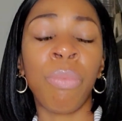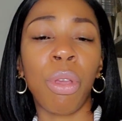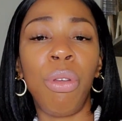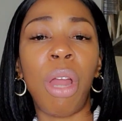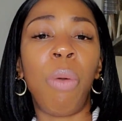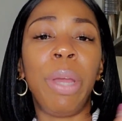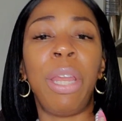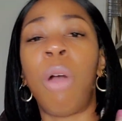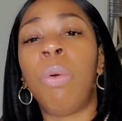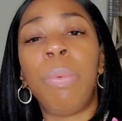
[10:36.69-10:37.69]
we
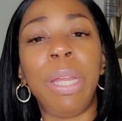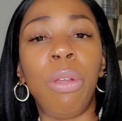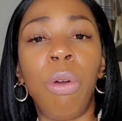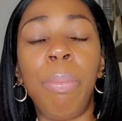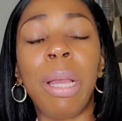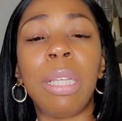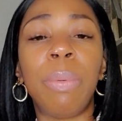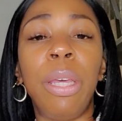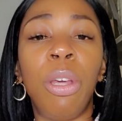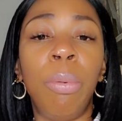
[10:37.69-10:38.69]
know what we're doing because
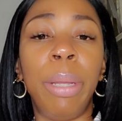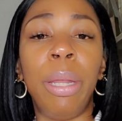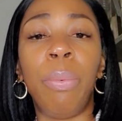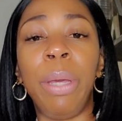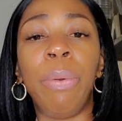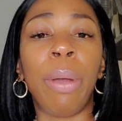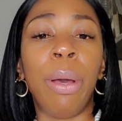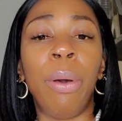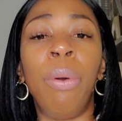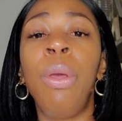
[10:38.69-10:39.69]
we're human and we
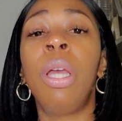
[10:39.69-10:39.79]
grown.